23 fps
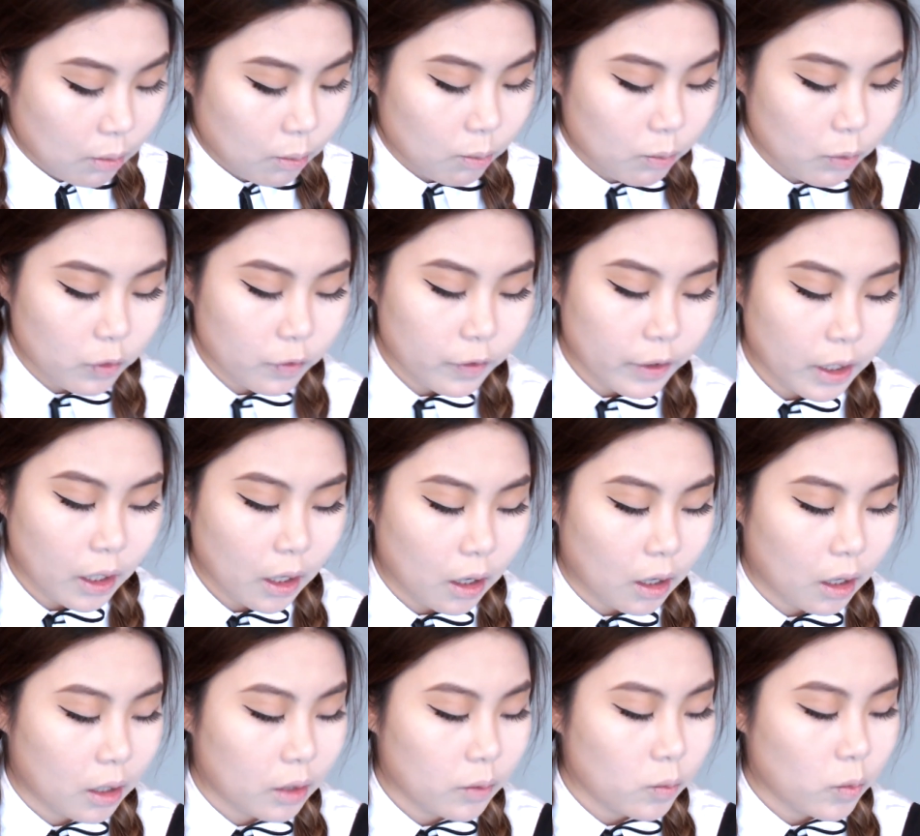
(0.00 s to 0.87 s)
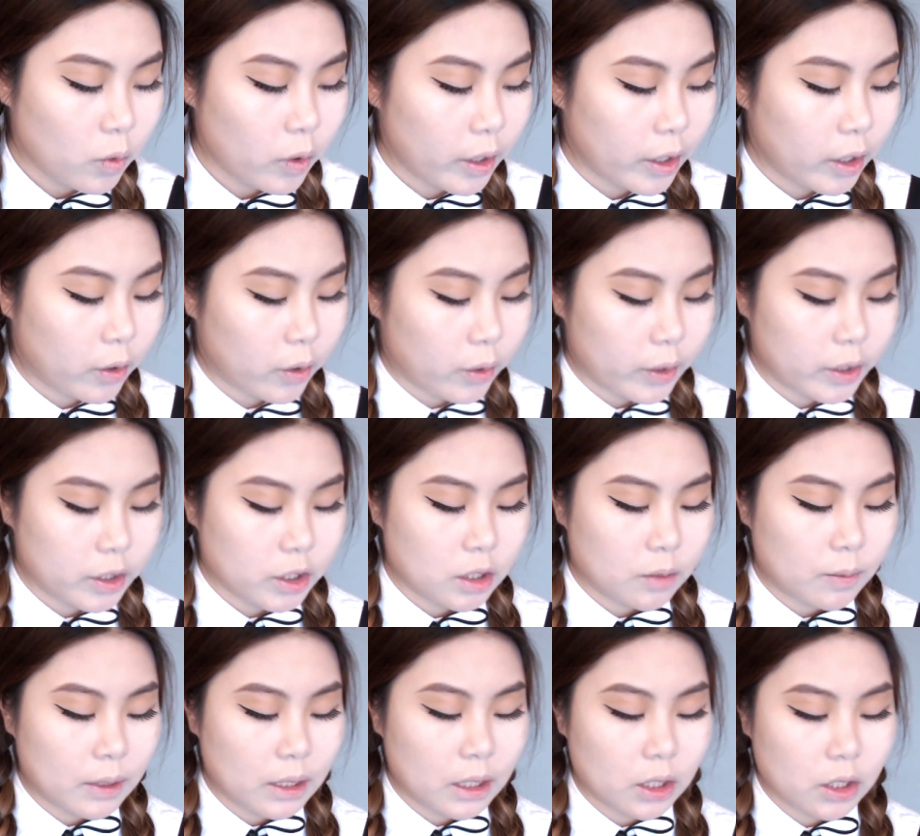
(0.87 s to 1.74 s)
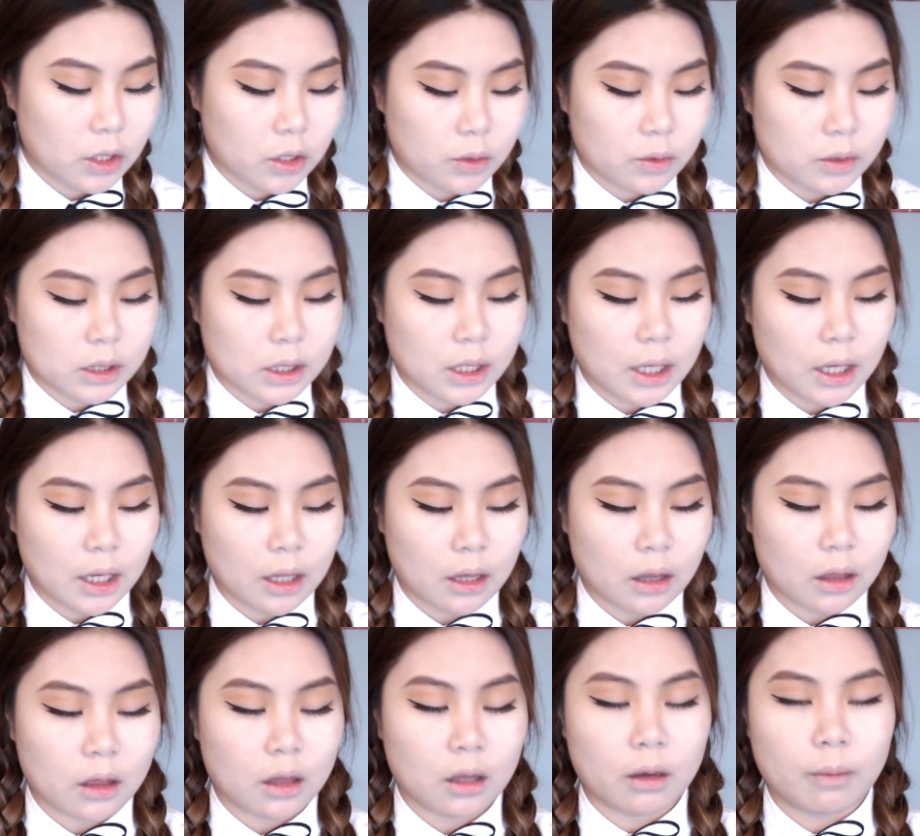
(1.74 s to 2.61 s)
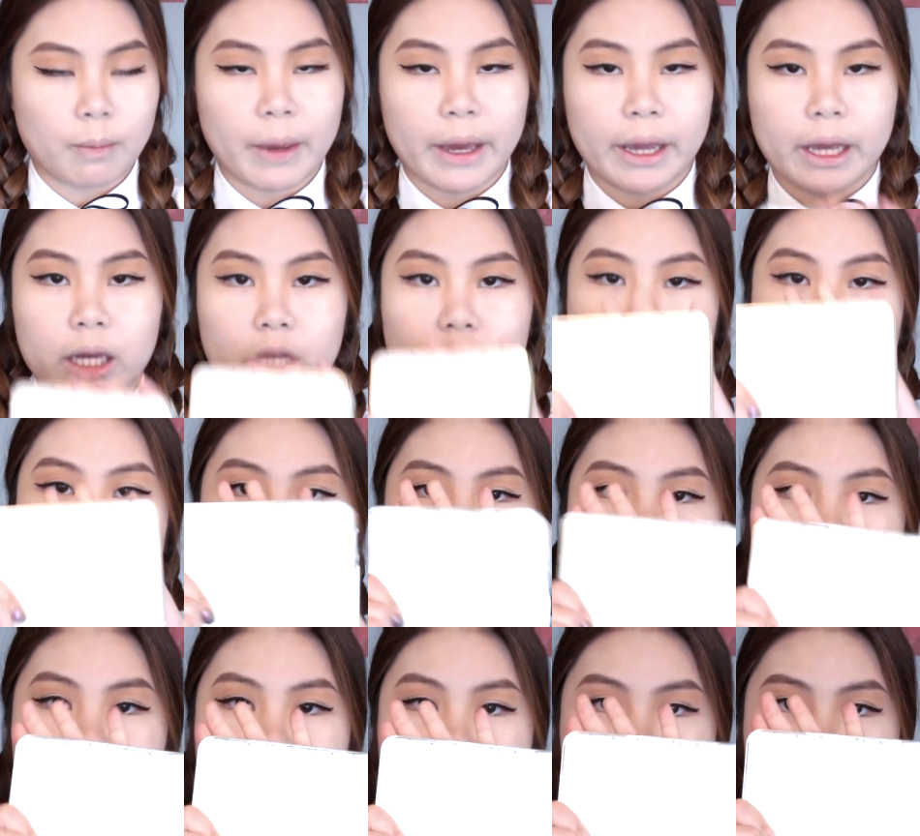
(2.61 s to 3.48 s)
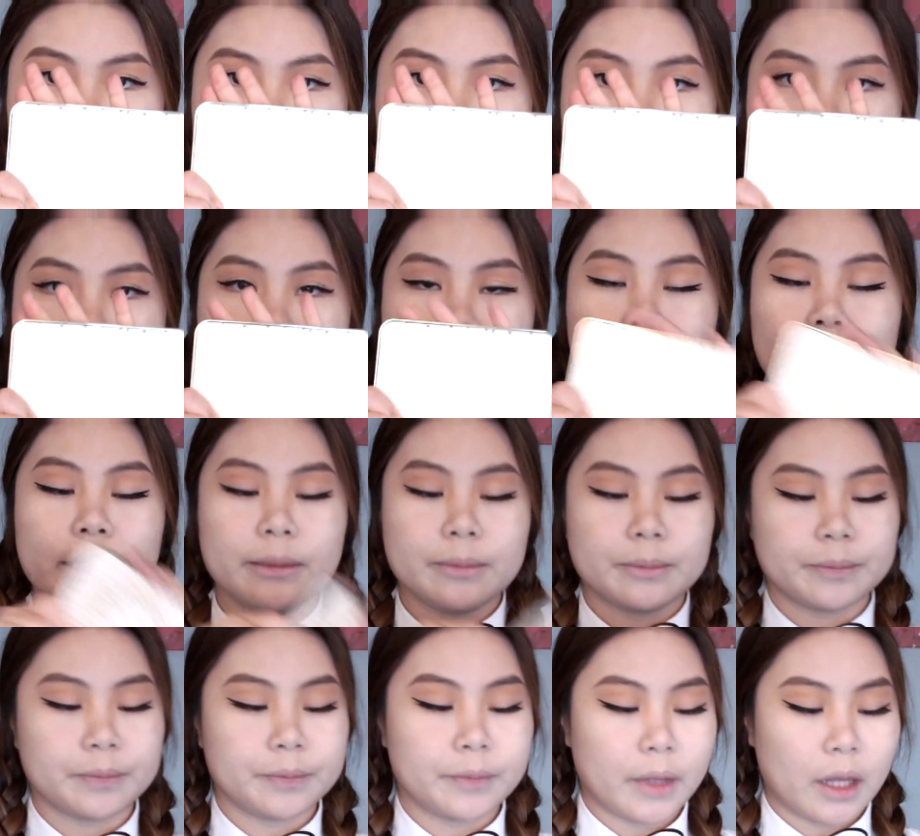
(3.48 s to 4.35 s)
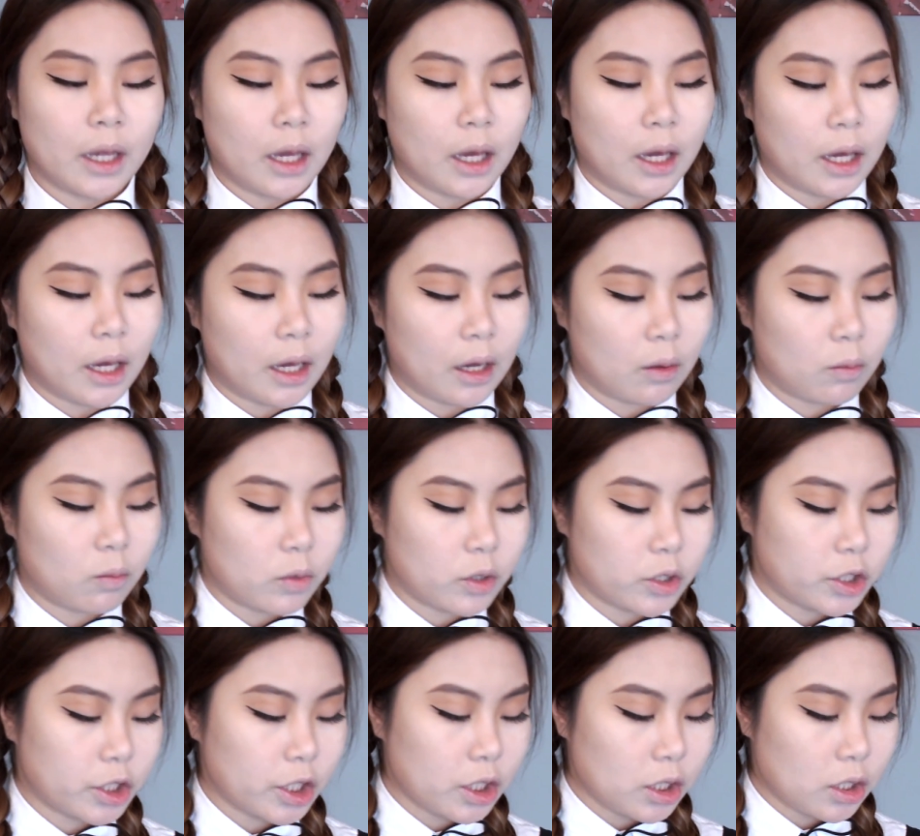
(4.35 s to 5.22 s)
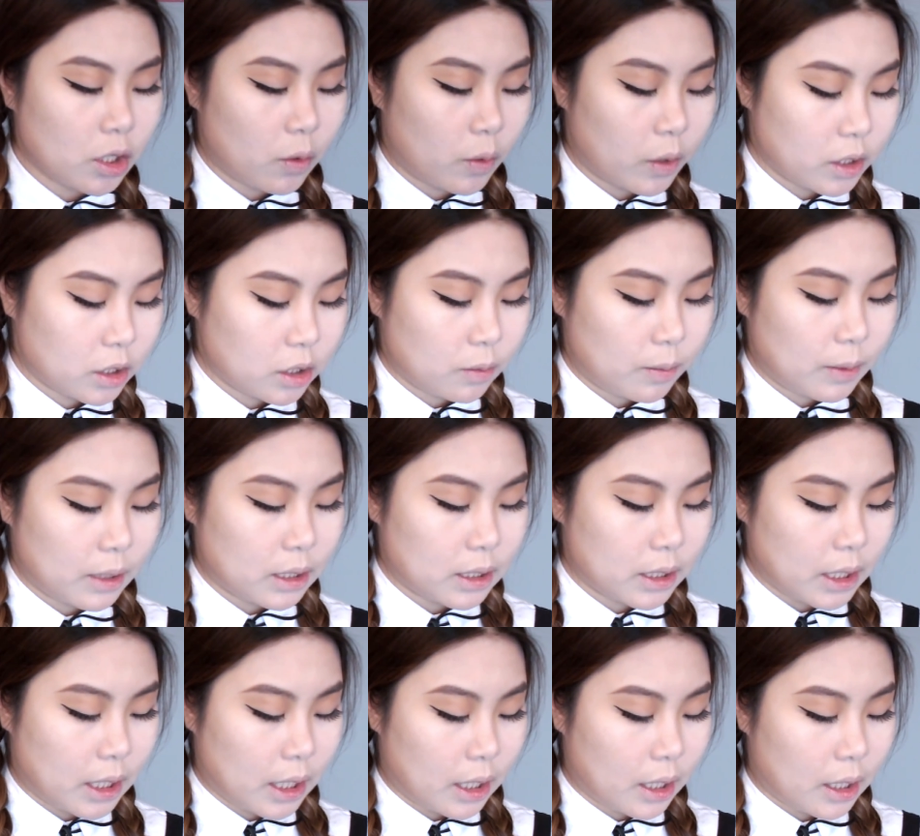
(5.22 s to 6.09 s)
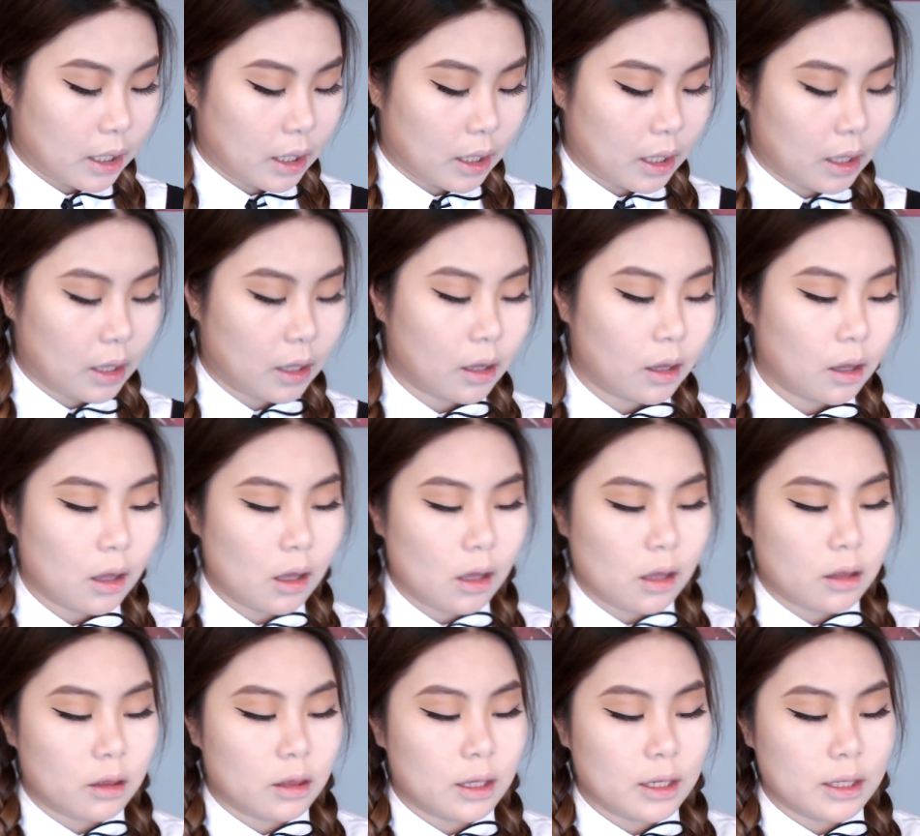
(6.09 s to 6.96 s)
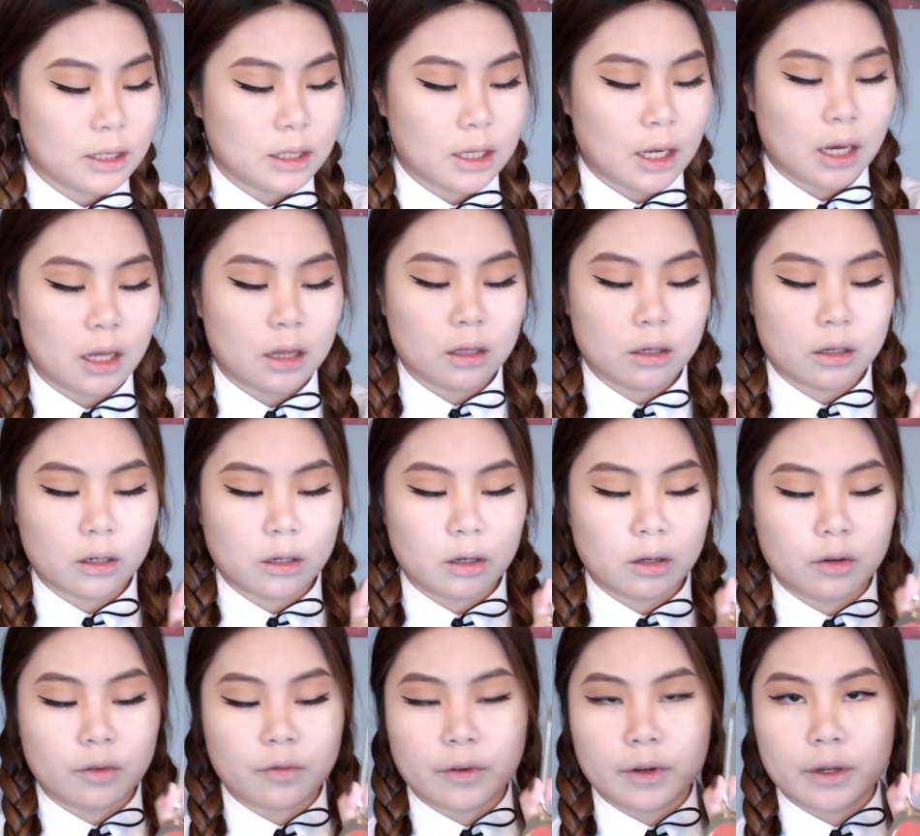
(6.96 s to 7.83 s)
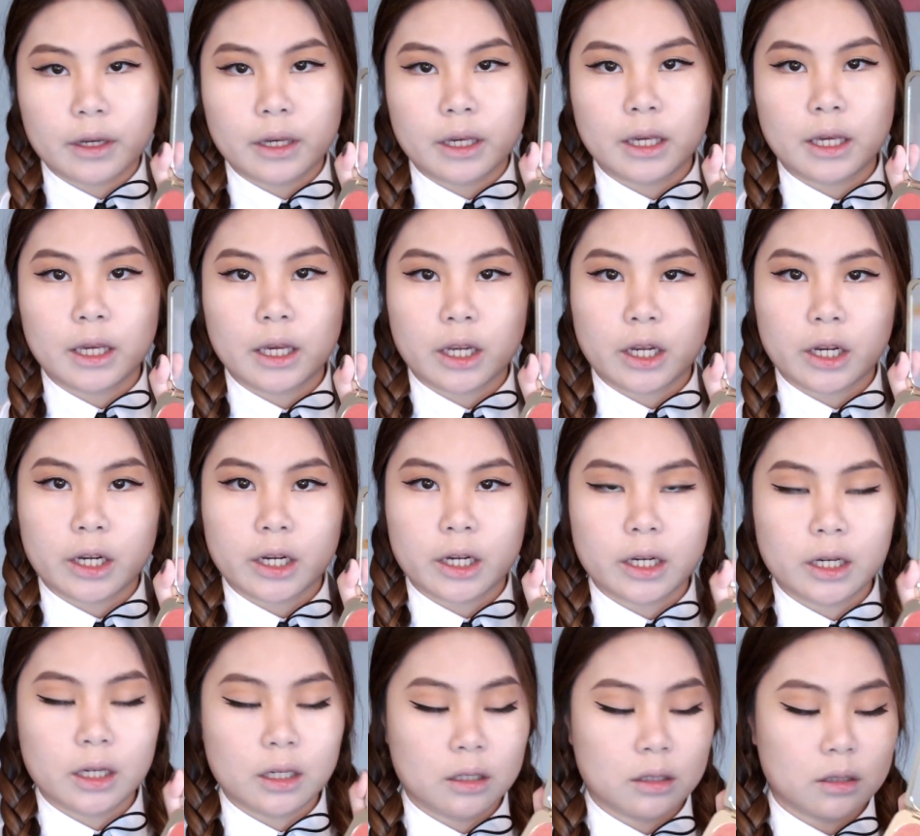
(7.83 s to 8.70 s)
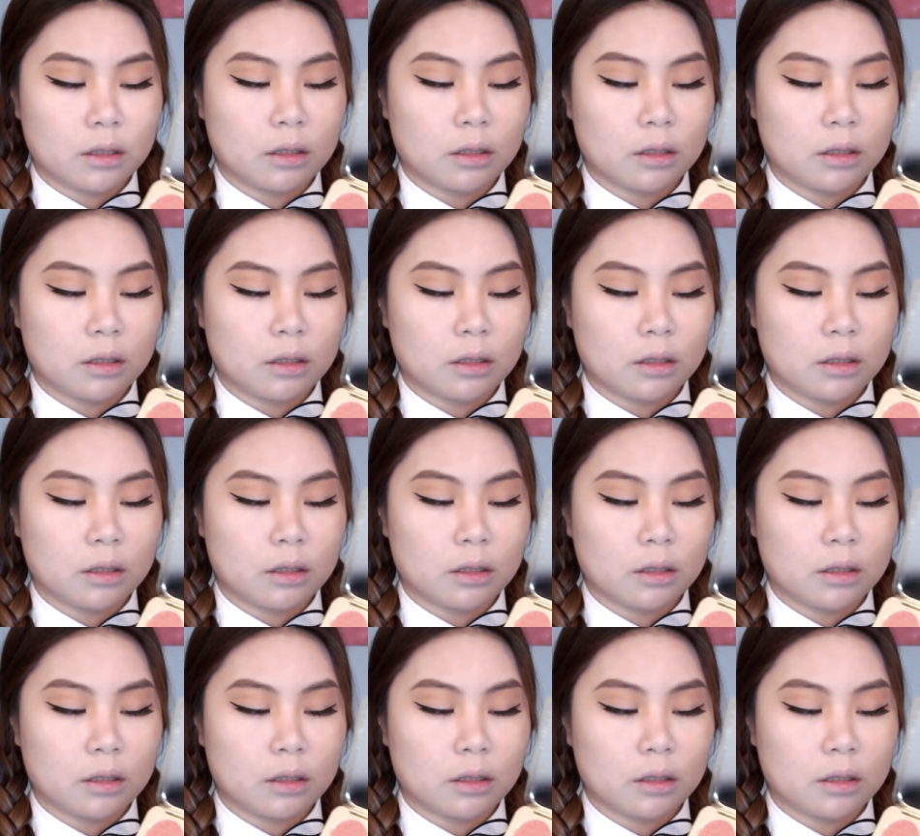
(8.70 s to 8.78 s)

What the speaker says: Moving on, we're going to be using the Becca Jaclyn Hell palette, and we're just going to be taking this color over here,